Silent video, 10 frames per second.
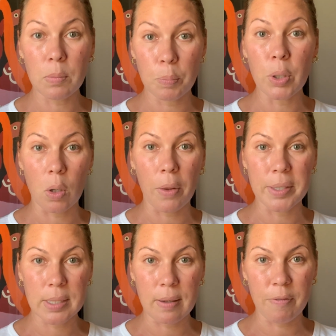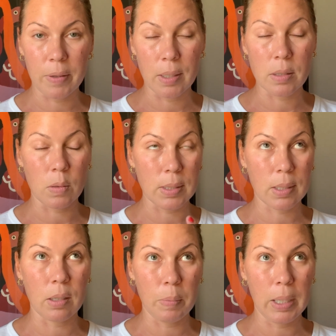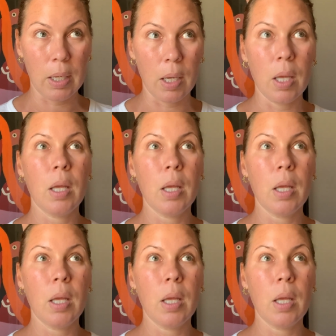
put all the stuff in, so it's going to be